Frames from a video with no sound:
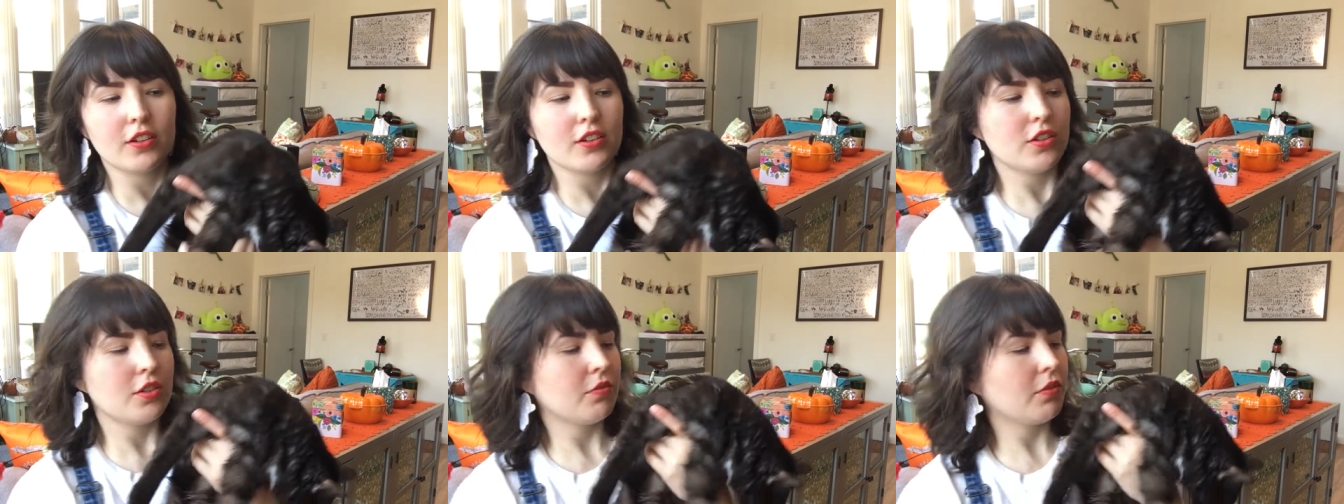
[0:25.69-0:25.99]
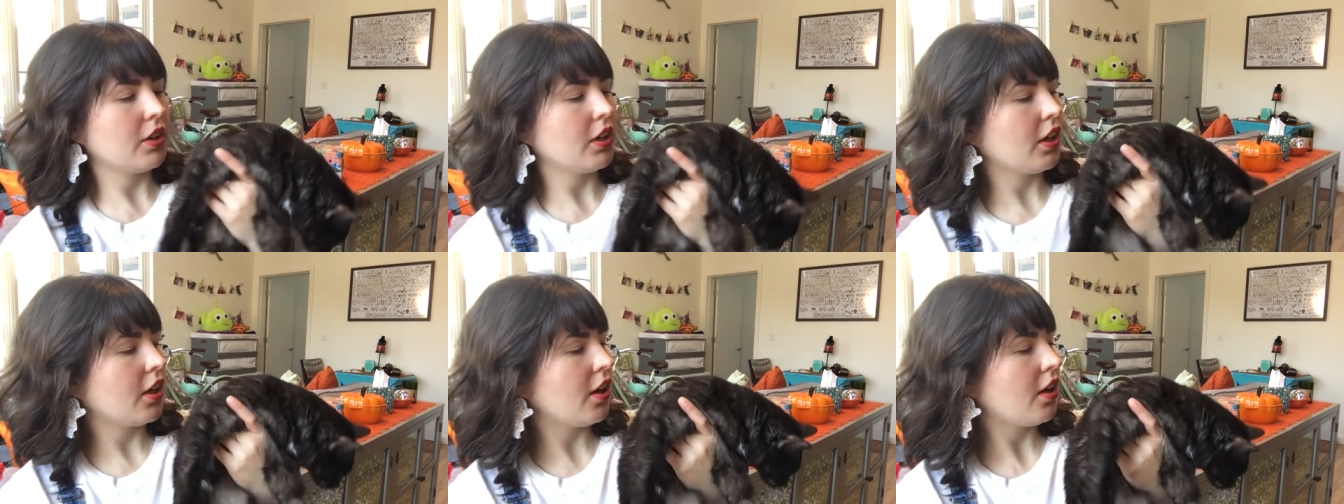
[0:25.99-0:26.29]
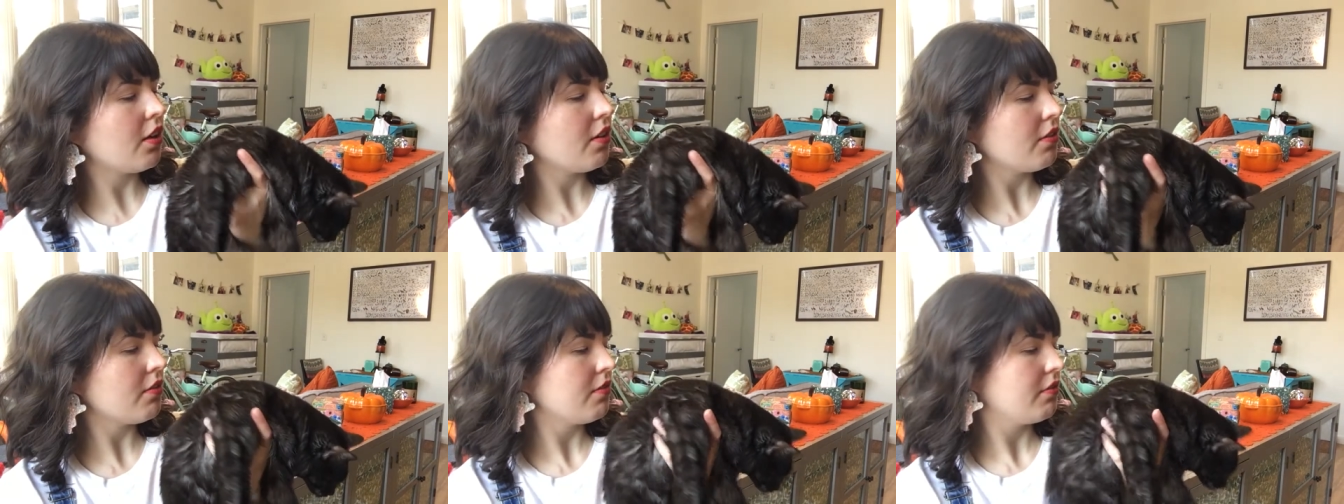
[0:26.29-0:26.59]
Do you want to go?
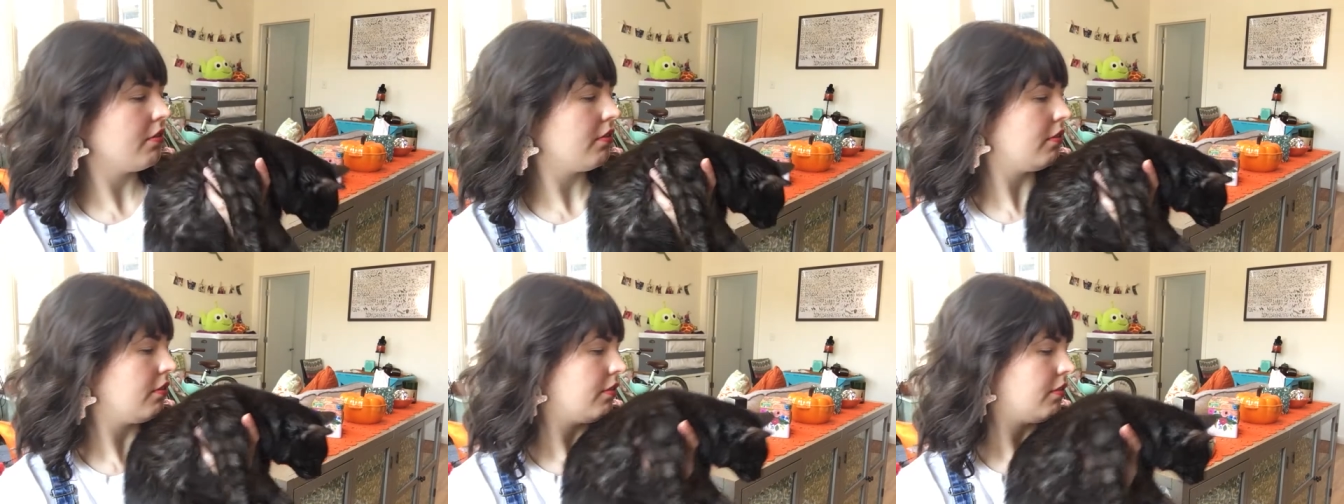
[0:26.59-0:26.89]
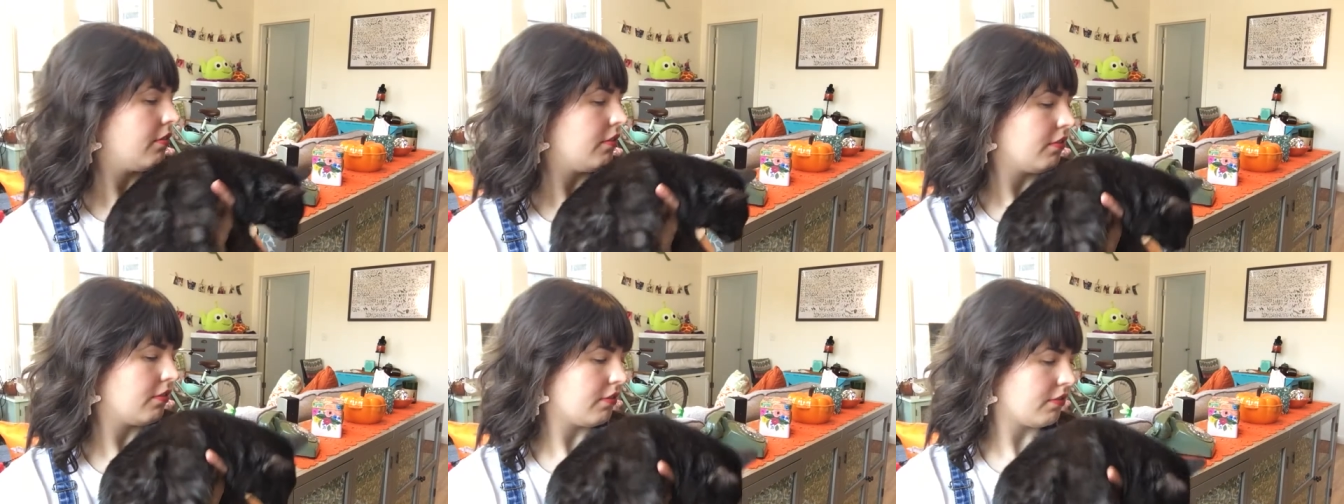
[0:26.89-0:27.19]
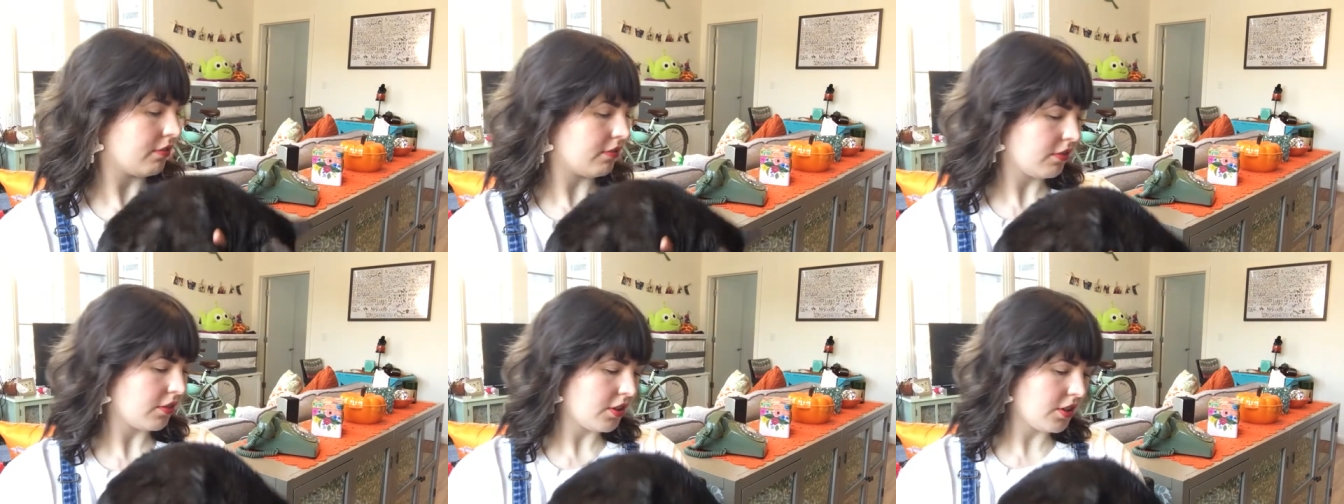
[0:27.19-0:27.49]

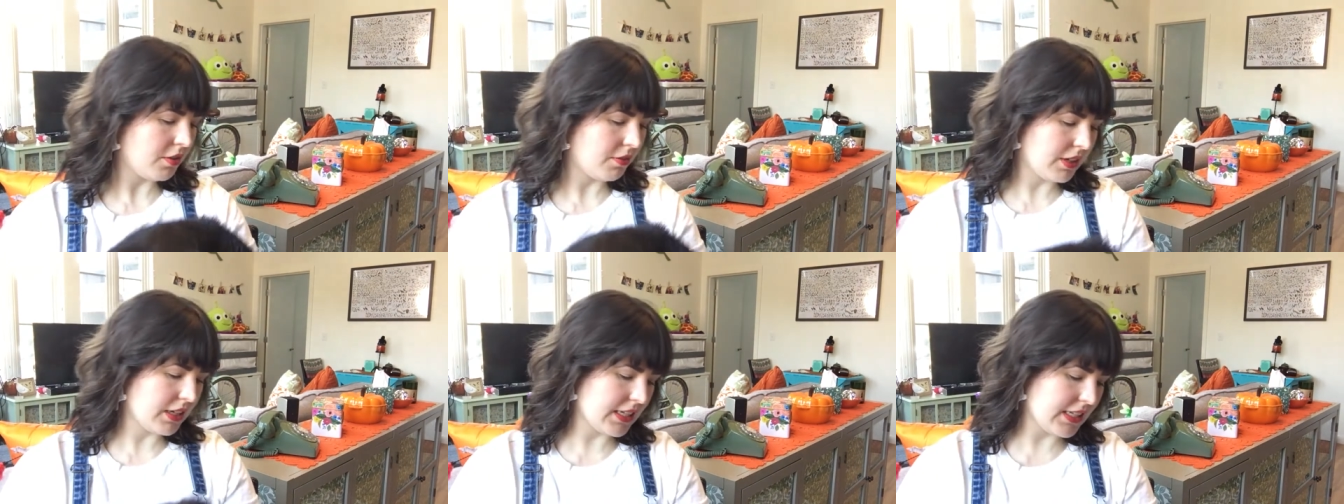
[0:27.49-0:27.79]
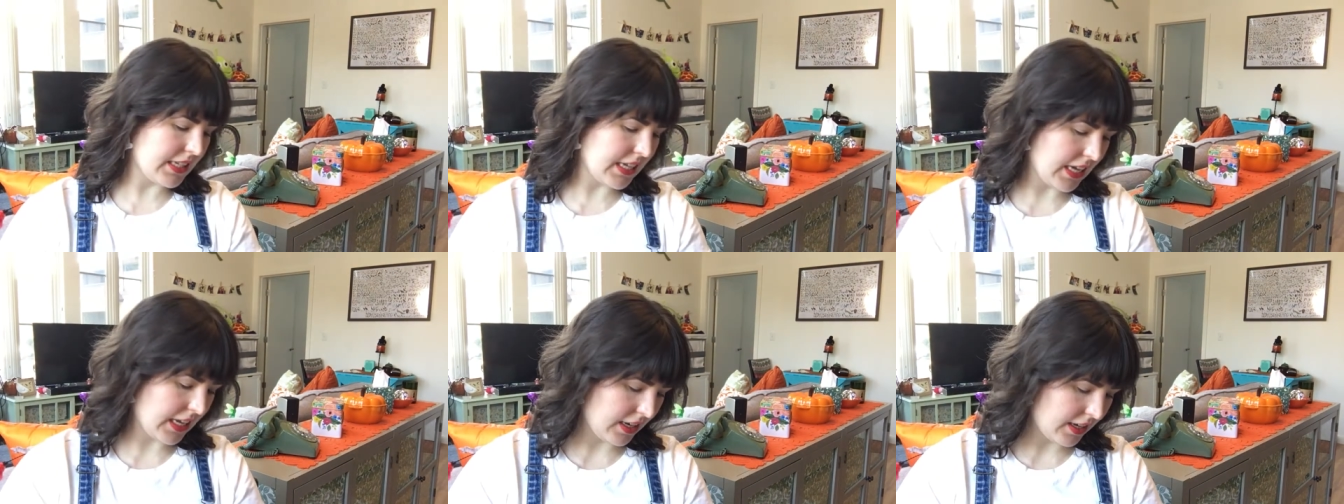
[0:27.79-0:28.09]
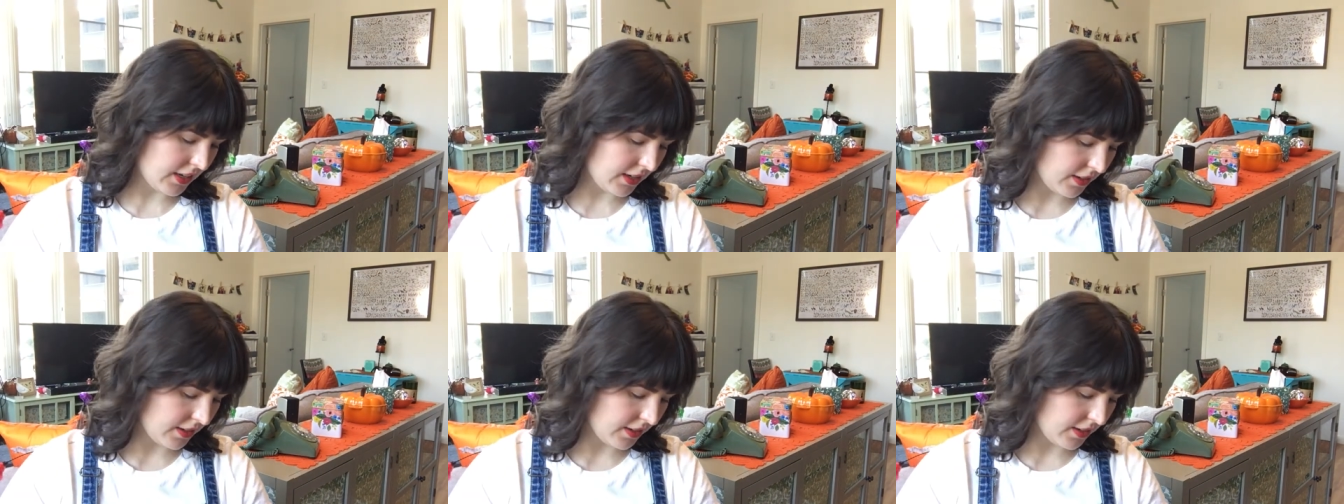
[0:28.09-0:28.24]
Or you want to sit?